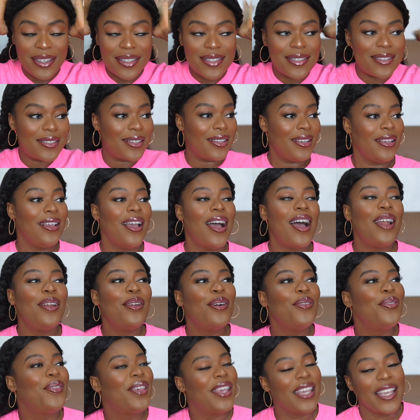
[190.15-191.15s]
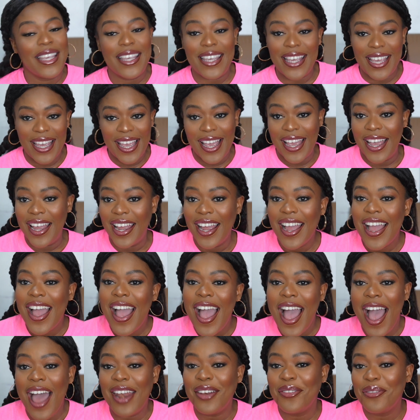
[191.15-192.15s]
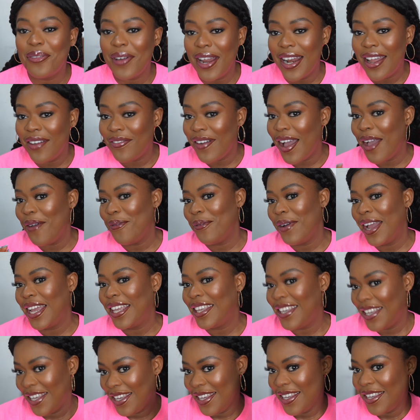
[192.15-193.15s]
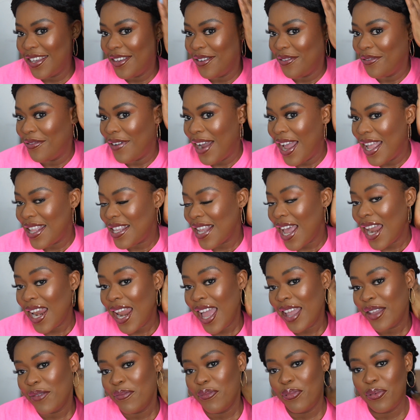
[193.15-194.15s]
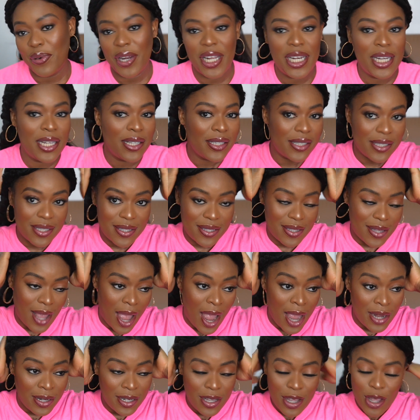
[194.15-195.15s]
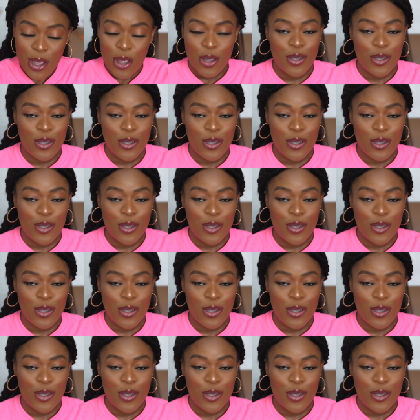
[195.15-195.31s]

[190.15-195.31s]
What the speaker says: See, I love kinky hair, and whenever I wear kinky, right, I like braiding the side,